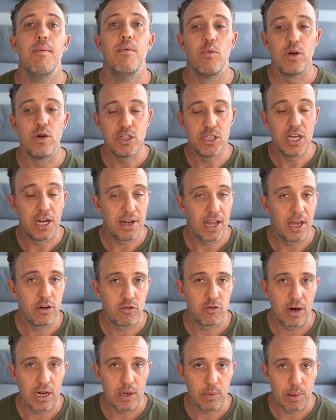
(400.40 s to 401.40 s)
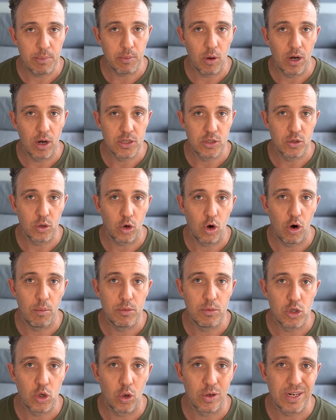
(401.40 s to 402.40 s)
reach out at
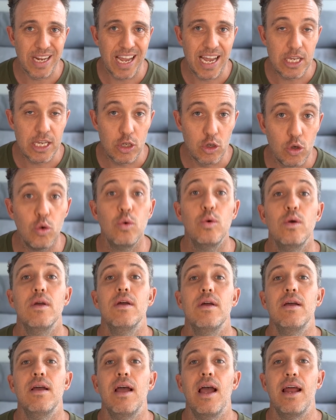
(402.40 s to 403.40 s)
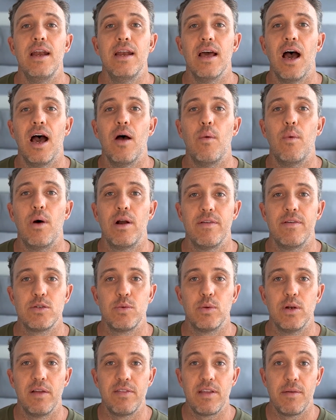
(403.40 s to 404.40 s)
tradiewebguys.com.au, and one of us
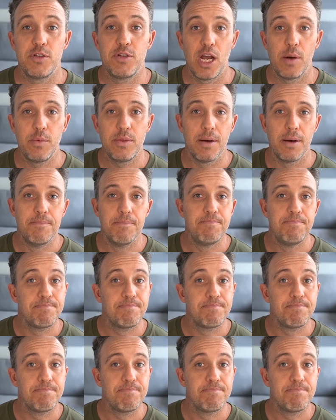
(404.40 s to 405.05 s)
would love to have a chat with you.